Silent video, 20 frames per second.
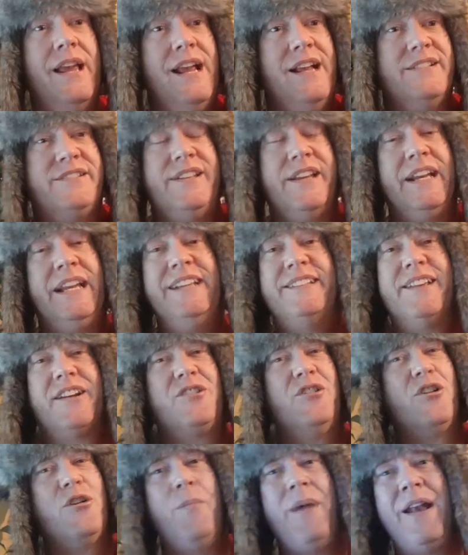He said
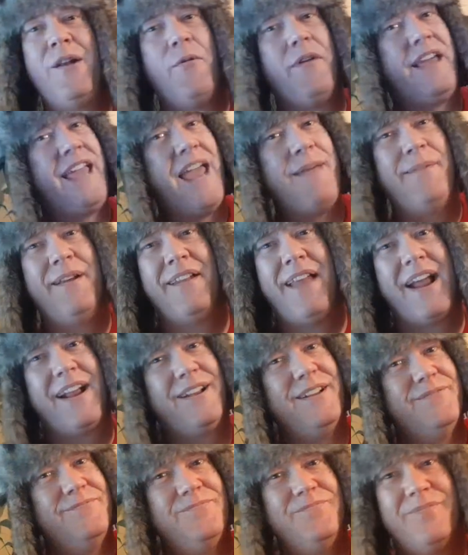Kurt Cobain only came in like
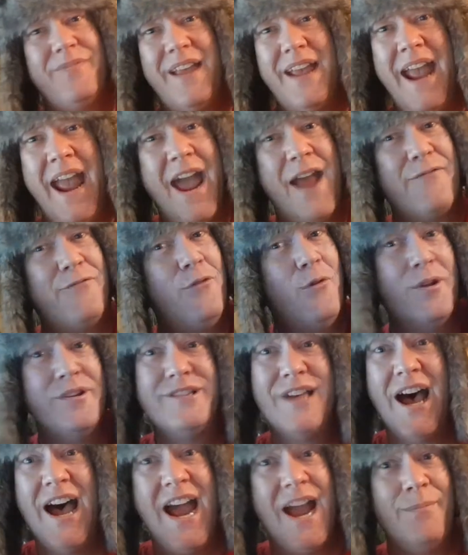a handful of
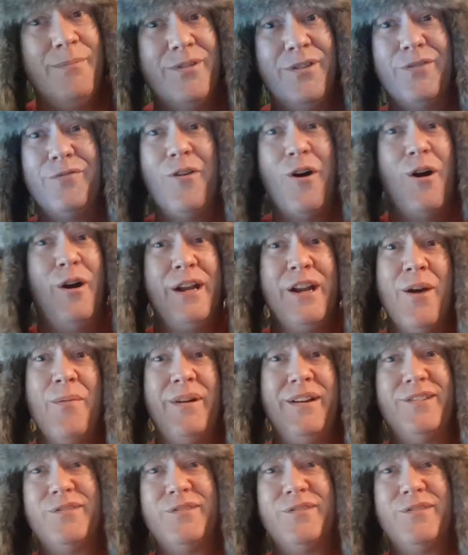times as far, you know what I mean?